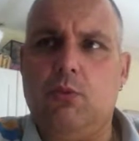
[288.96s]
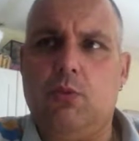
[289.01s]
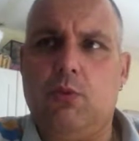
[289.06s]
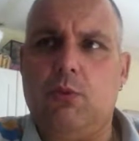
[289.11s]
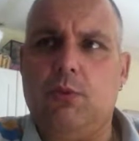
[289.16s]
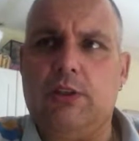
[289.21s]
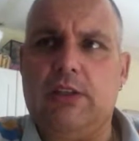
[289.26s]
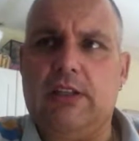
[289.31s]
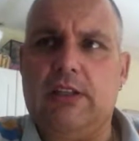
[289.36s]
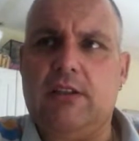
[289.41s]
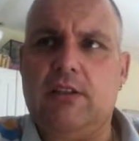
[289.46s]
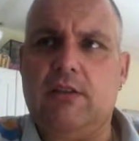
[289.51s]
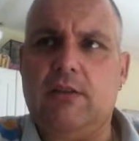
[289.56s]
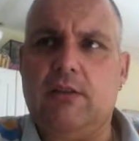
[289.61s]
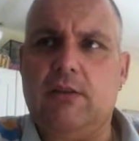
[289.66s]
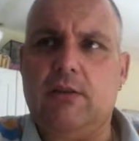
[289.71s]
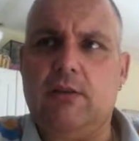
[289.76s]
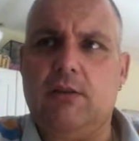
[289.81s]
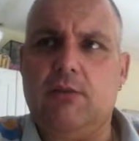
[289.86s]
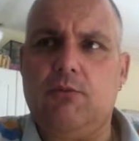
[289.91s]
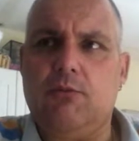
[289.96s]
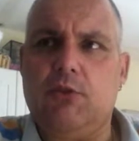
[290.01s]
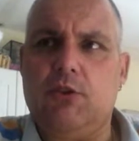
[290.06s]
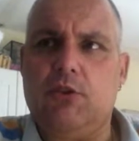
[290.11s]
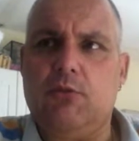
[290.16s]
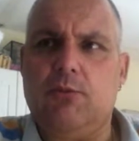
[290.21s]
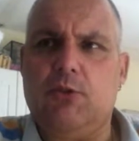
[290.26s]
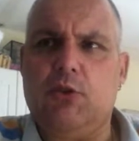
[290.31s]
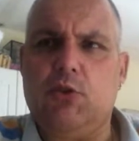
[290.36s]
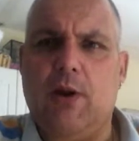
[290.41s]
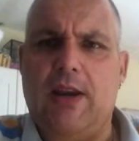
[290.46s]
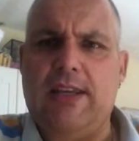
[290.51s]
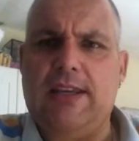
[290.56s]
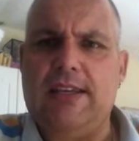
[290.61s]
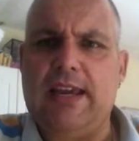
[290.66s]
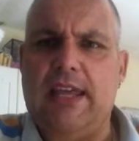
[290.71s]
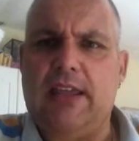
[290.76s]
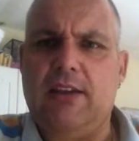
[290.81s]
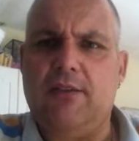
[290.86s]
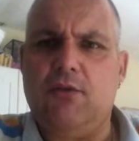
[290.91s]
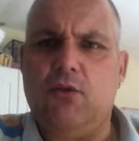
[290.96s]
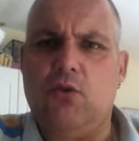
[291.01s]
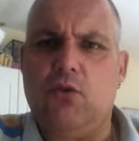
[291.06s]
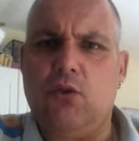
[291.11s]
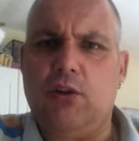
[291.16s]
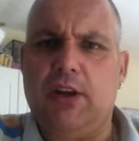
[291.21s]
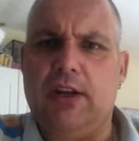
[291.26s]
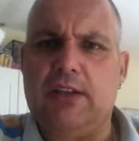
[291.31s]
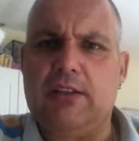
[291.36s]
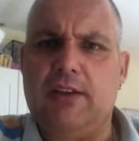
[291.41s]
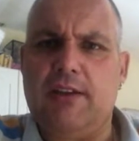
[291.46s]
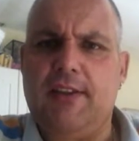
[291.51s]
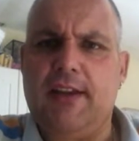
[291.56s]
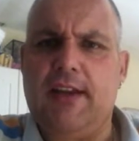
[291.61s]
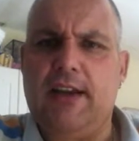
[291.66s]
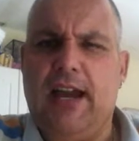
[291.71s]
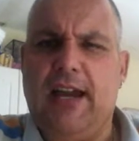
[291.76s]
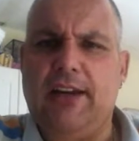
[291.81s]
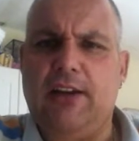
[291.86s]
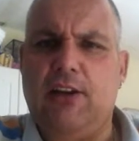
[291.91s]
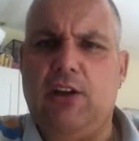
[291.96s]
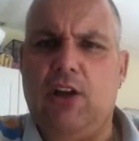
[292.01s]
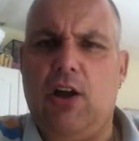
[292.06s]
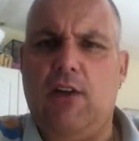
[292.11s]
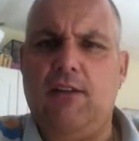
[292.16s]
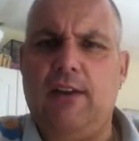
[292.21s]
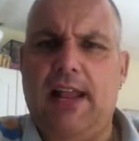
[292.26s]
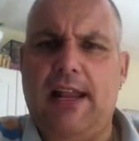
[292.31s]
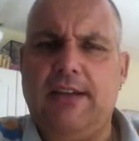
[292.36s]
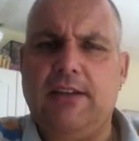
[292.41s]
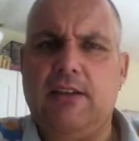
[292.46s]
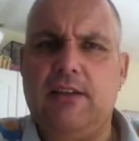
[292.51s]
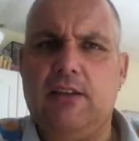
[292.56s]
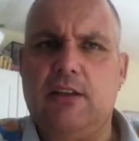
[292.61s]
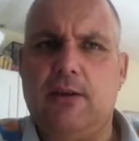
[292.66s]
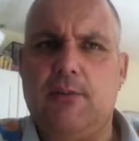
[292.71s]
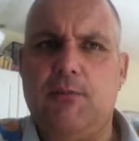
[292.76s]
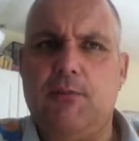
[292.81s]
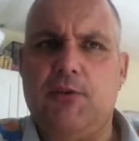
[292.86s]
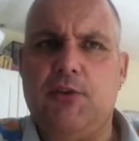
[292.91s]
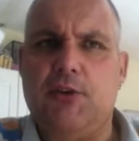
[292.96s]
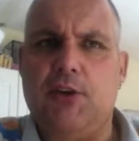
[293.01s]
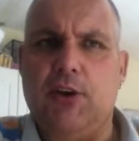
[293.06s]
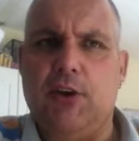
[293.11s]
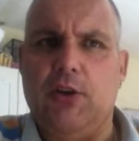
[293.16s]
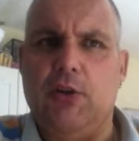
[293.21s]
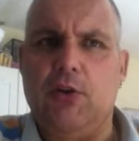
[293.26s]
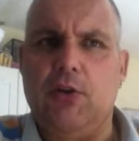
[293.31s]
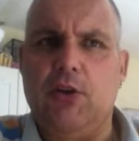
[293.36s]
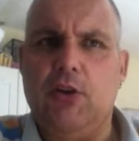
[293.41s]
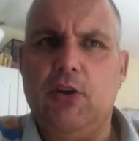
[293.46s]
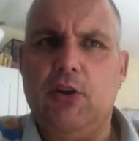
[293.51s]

what was it, the 28th of August. I think I had a lot of letters come through.